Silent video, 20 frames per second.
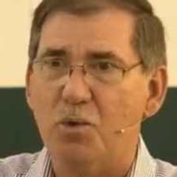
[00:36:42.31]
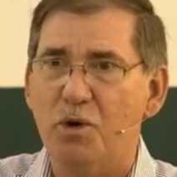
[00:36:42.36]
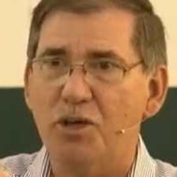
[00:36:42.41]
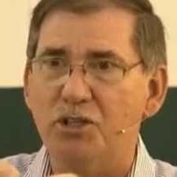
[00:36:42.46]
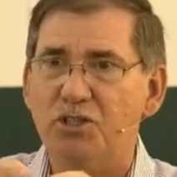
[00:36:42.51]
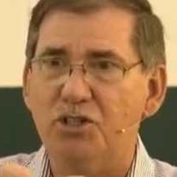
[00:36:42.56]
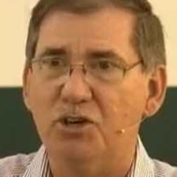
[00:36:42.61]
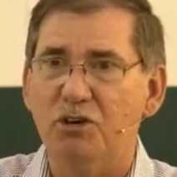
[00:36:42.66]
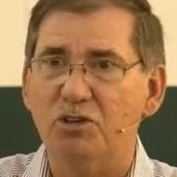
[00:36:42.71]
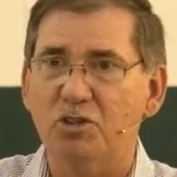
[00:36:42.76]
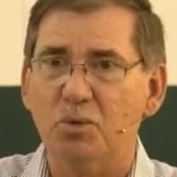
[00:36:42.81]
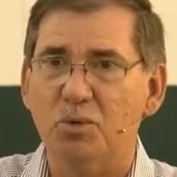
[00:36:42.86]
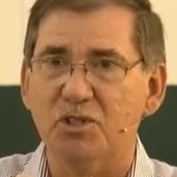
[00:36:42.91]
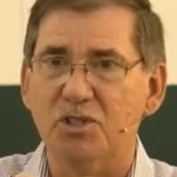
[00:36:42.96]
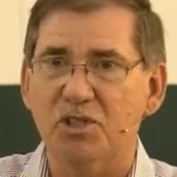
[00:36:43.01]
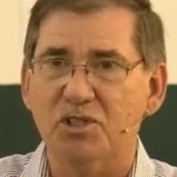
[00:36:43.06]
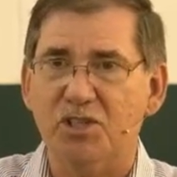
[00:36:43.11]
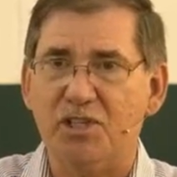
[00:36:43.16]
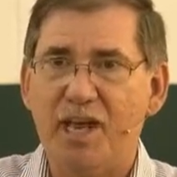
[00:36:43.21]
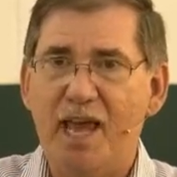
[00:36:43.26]
where a church was
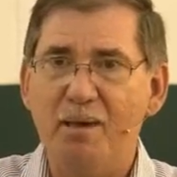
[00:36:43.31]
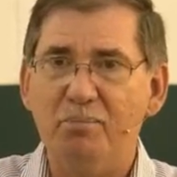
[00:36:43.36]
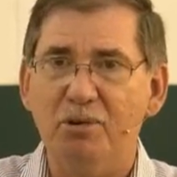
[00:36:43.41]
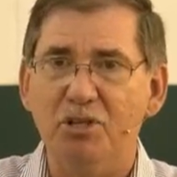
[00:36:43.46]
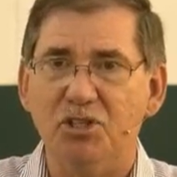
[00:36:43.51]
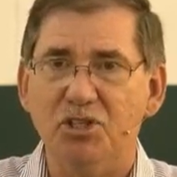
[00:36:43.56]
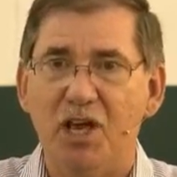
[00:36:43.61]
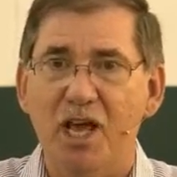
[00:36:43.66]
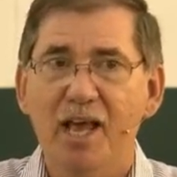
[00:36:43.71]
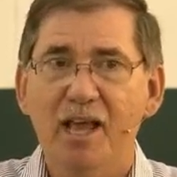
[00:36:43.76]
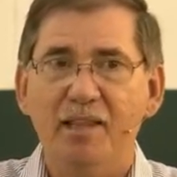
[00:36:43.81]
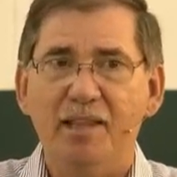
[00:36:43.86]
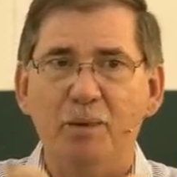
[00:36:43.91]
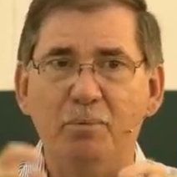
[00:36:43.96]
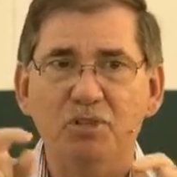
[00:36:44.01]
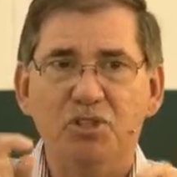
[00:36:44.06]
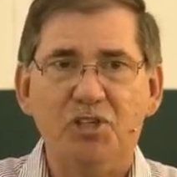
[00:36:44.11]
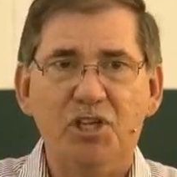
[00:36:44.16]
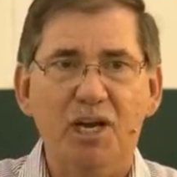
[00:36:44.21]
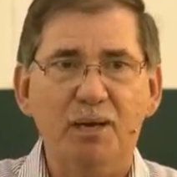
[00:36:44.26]
established, they
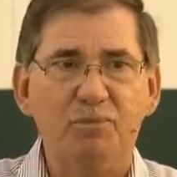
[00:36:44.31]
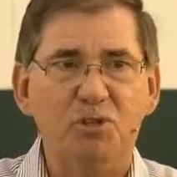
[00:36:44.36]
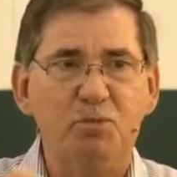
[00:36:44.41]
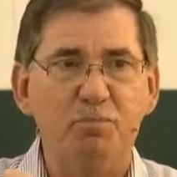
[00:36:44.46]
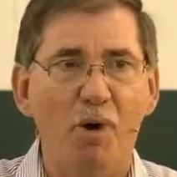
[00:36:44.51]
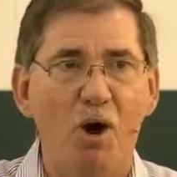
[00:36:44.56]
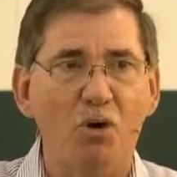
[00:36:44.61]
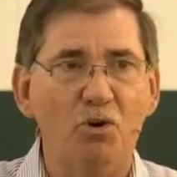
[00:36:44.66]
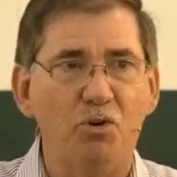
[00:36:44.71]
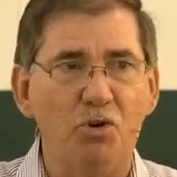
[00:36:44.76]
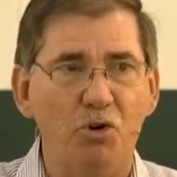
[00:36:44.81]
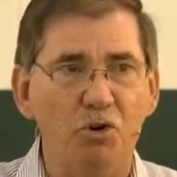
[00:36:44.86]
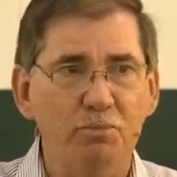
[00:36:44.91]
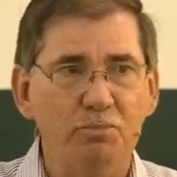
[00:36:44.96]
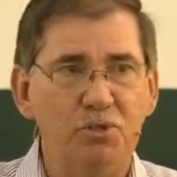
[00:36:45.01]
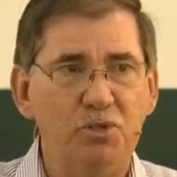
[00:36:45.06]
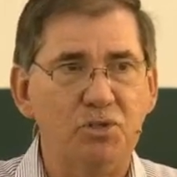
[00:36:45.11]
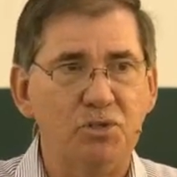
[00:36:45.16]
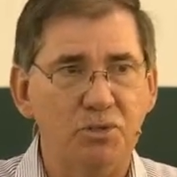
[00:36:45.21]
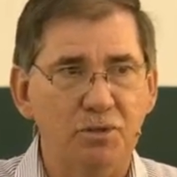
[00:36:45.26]
would set up small
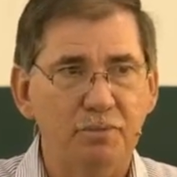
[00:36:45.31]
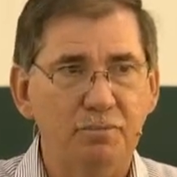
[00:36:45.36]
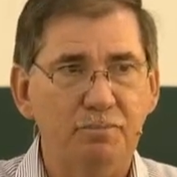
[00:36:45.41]
groups.